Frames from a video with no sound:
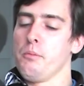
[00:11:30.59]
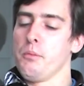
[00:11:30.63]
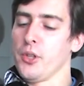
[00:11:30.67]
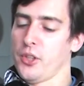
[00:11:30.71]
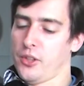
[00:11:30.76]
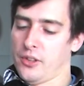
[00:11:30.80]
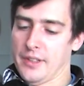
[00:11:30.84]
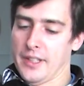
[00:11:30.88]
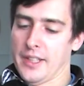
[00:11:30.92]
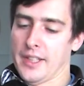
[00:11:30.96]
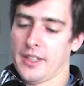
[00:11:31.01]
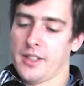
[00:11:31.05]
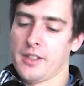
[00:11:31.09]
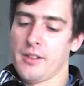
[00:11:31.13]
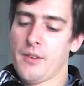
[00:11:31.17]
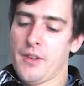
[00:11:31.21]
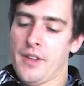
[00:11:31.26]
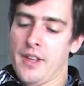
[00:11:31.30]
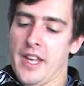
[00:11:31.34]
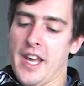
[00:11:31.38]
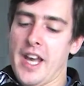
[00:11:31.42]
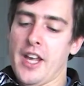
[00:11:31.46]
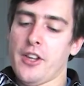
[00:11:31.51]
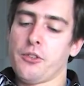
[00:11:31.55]
But like,
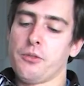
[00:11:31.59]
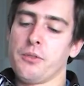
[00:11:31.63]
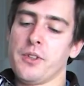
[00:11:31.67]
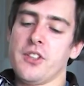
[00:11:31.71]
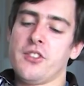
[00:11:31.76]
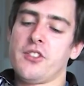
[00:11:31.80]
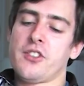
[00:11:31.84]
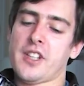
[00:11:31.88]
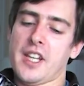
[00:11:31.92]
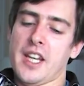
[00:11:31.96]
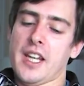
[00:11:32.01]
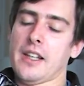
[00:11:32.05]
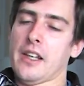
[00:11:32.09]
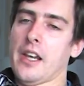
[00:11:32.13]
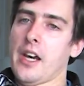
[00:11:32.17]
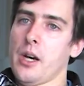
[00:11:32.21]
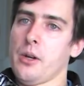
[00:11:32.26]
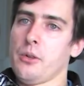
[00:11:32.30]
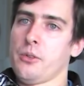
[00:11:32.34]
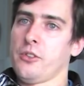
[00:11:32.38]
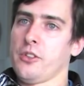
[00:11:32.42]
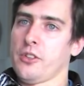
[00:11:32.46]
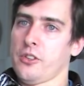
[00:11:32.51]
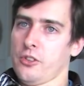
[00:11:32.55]
as we scale
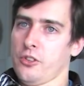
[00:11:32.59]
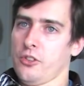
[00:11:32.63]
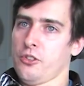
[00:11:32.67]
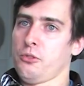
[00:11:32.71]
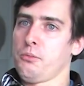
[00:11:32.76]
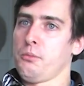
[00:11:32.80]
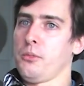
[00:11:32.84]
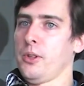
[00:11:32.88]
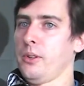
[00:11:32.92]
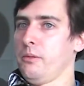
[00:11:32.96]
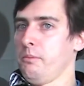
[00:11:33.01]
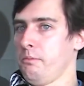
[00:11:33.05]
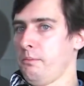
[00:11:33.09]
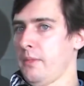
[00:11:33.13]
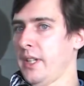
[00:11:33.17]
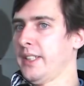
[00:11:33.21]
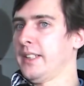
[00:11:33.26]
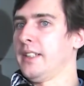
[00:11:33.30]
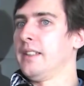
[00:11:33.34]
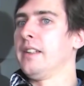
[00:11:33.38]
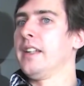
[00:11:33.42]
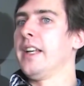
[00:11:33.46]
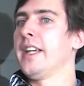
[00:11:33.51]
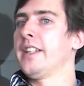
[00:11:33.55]
out across
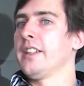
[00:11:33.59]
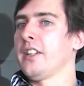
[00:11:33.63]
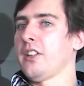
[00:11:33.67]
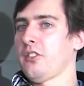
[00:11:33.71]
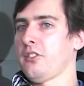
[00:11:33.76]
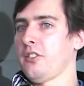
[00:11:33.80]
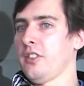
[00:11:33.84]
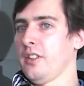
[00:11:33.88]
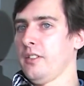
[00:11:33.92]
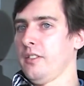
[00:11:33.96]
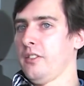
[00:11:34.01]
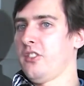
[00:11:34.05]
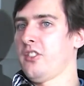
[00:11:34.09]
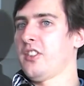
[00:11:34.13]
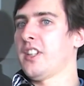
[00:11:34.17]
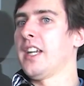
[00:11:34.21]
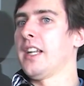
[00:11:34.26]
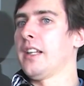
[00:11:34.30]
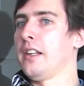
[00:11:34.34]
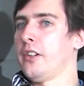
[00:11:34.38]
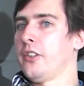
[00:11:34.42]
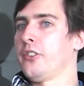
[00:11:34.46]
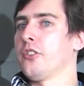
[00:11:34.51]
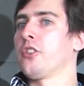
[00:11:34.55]
many layers and
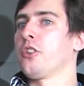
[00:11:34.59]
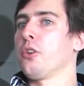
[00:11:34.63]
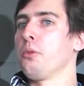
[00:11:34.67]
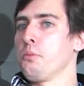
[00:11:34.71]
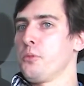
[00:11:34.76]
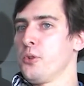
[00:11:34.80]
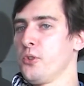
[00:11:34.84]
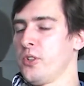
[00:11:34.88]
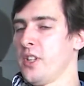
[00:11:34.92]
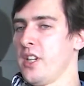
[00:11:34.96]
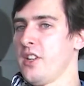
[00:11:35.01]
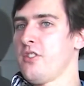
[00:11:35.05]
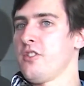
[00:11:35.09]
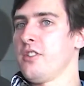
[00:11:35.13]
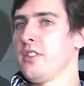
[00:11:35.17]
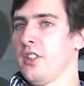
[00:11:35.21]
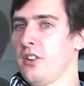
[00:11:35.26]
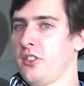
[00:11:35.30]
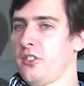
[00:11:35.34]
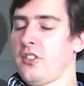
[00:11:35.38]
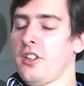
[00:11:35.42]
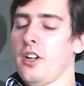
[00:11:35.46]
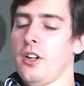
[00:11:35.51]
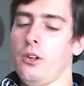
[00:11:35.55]
scale out the computation
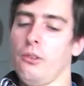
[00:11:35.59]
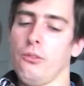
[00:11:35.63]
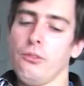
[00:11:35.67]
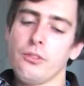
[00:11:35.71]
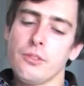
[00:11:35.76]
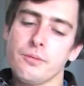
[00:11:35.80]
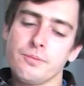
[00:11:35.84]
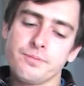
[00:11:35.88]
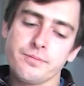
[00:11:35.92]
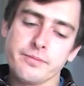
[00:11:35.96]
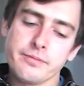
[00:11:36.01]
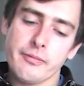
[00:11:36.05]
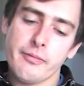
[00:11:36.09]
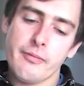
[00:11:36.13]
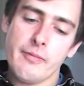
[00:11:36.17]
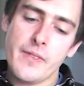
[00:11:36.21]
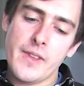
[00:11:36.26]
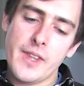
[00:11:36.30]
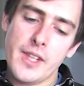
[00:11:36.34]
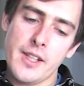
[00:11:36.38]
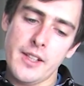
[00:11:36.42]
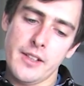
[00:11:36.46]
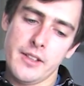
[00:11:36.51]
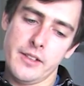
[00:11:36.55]
itself,
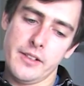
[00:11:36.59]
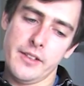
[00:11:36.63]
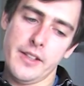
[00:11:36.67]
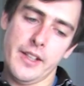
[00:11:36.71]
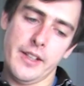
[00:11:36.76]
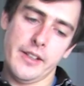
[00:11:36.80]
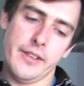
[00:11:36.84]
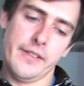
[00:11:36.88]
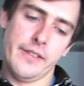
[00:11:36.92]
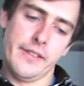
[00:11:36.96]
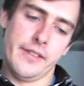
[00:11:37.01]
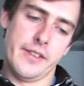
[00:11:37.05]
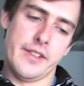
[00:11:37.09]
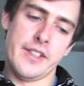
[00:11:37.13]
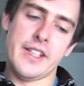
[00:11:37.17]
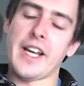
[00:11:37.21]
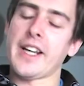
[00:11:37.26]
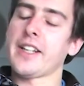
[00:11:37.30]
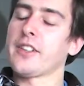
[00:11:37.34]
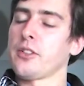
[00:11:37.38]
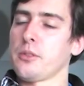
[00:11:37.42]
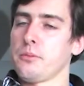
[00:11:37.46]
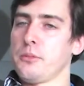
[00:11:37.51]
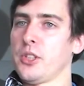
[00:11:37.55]
then the
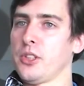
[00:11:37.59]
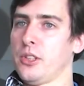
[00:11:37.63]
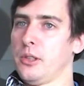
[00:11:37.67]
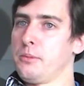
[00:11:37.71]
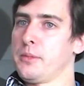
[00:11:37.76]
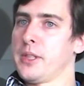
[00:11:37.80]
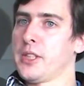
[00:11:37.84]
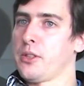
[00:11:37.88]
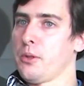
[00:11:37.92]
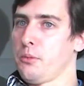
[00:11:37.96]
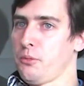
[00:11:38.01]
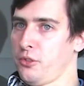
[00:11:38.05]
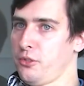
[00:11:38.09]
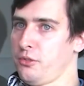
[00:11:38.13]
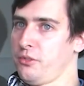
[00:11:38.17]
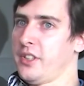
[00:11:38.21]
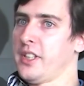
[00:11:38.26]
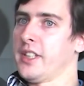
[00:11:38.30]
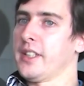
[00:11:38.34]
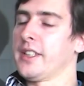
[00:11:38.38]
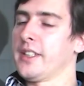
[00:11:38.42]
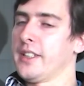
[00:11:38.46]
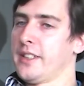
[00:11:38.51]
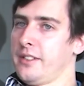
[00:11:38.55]
actor model becomes a
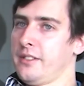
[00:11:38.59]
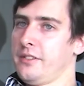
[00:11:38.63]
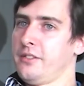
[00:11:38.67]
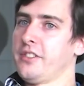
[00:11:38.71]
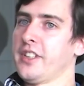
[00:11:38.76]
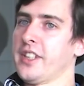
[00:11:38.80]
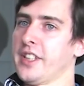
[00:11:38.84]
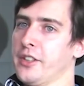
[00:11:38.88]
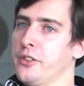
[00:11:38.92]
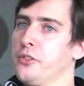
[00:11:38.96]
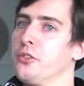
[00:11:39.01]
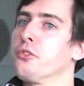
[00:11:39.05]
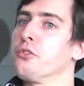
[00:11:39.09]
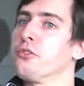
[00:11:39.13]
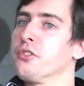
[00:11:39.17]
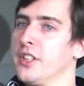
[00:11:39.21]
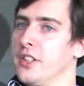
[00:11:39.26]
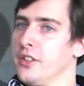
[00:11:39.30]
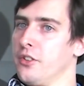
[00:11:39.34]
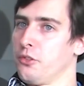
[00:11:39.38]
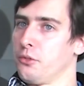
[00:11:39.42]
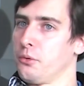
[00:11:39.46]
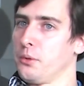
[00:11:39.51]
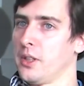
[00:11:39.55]
very, very good
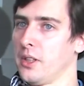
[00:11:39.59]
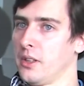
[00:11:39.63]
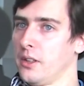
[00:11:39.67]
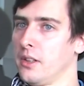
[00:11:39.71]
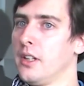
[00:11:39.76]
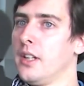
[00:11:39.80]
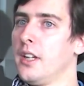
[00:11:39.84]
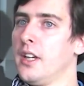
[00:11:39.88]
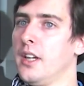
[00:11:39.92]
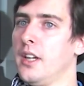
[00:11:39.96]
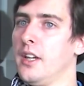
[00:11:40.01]
fit as well.